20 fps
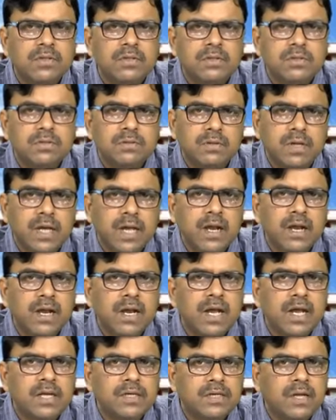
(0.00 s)
to
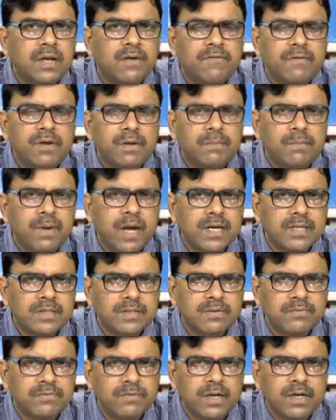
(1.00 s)
Kerala, every parts
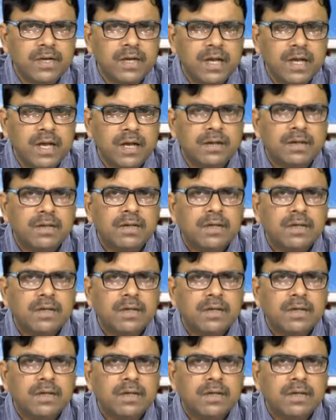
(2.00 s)
of India.